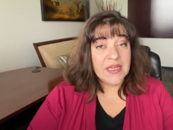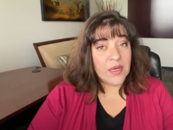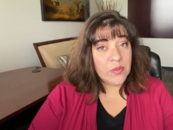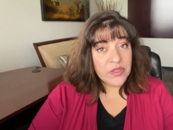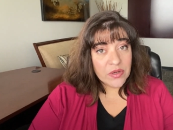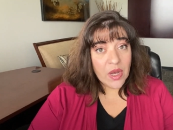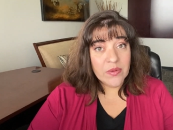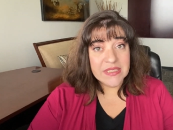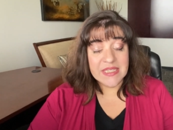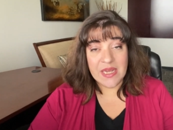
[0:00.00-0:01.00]
Now, when you're
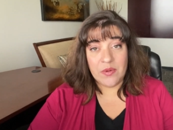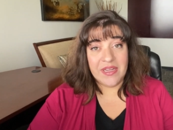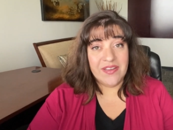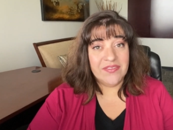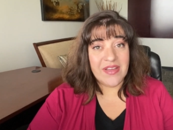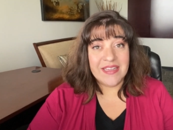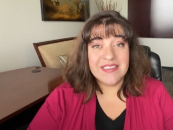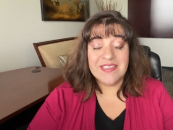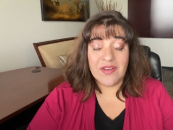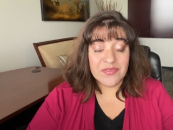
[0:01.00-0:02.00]
going to networking
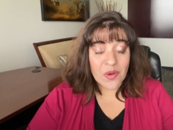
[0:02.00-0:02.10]
events, of